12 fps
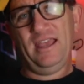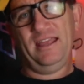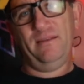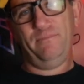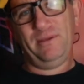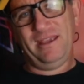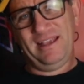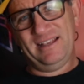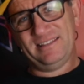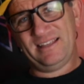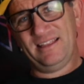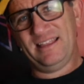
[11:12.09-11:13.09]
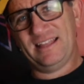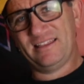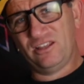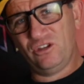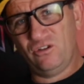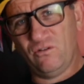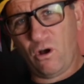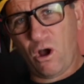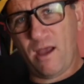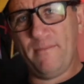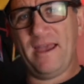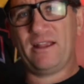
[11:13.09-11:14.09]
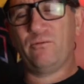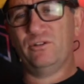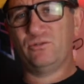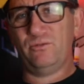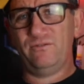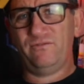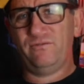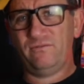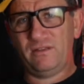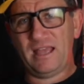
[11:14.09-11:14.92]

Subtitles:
it appears that the new iMac, which we've